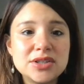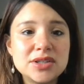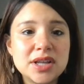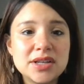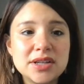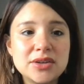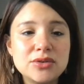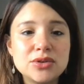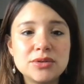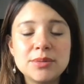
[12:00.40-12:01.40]
just
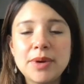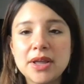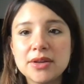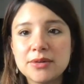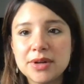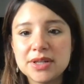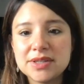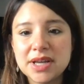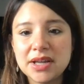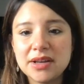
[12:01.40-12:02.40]
continue doing Palate
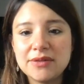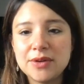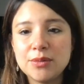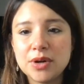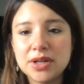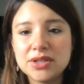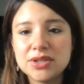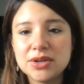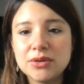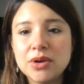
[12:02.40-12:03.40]
Reset if you wanted
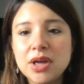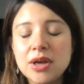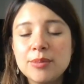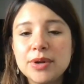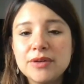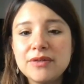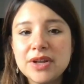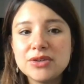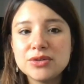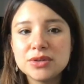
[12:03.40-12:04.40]
to. But
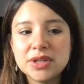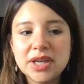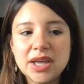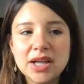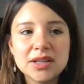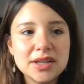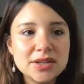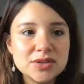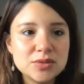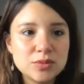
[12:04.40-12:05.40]
eventually, at
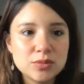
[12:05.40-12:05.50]
least